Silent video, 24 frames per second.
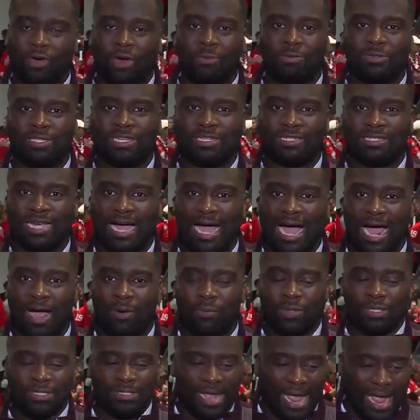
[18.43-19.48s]
Crimson Tide
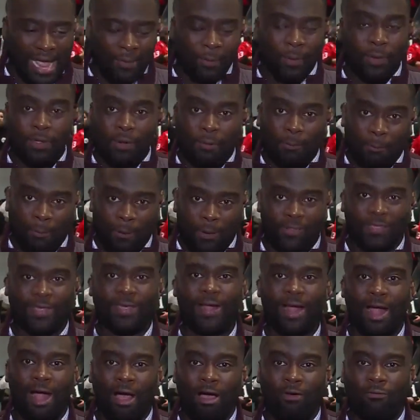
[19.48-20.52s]
was able to pull
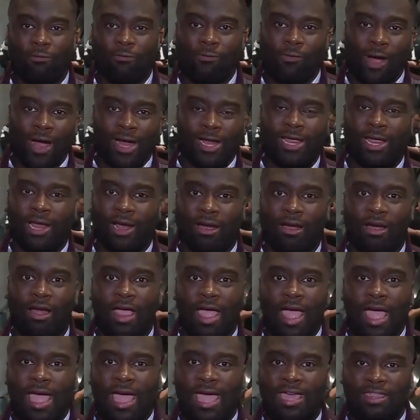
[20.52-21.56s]
it off right here
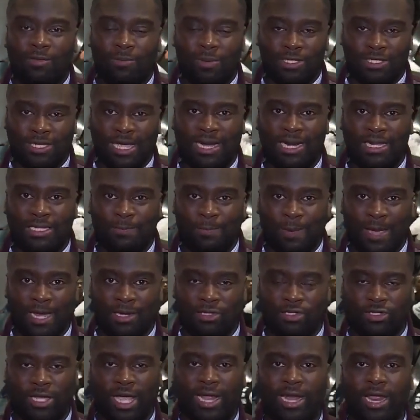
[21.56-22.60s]
at the
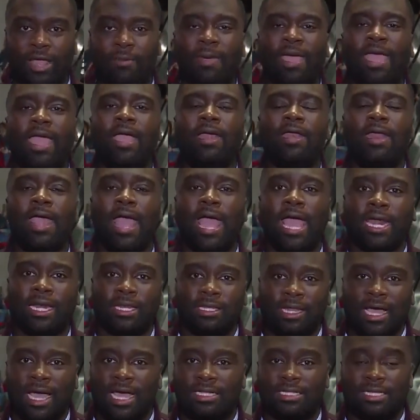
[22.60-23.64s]
Mercedes-Benz Stadium in
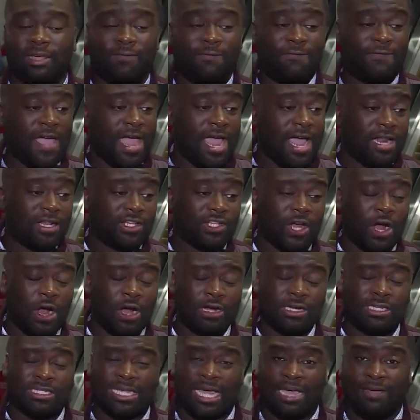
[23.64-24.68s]
Atlanta. Fans are
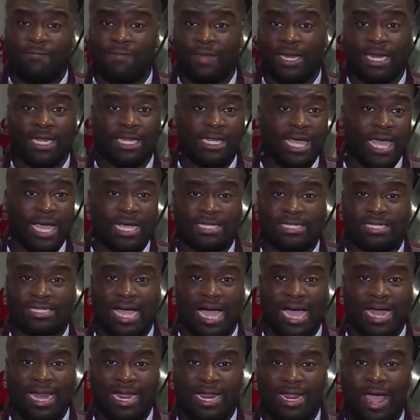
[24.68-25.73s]
definitely
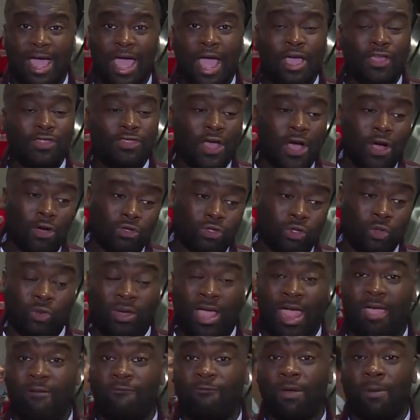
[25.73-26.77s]
excited. Those who
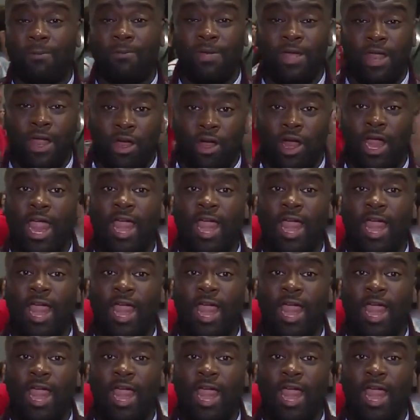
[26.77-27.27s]
came from near